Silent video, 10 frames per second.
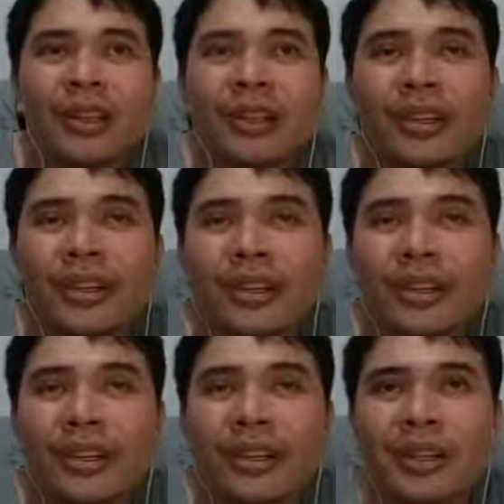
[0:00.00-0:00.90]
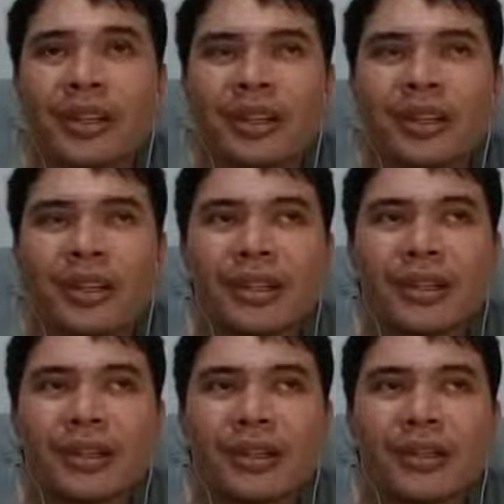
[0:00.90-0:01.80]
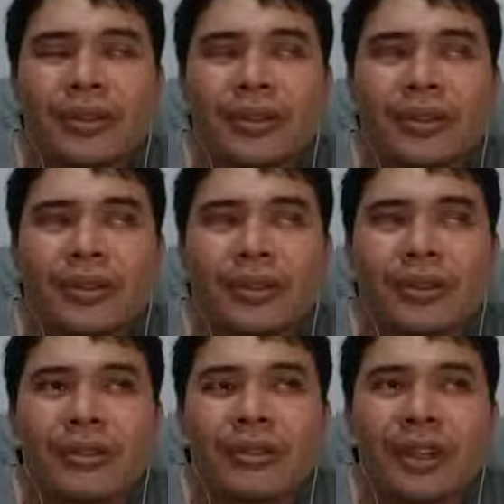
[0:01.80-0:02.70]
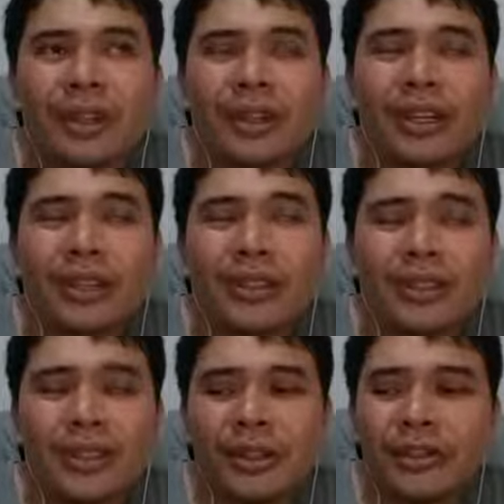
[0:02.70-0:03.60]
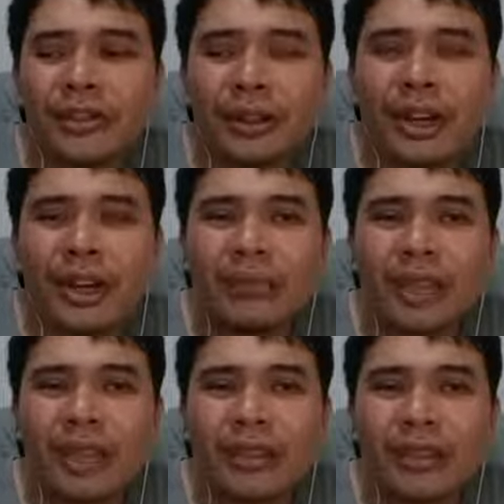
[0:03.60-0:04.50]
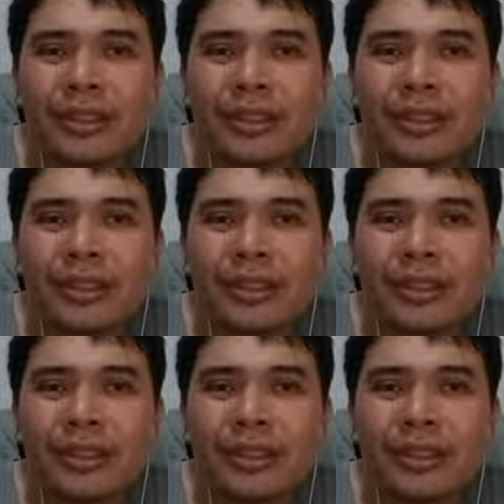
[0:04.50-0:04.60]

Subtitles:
Uh, fuck, I can't think of a rock band.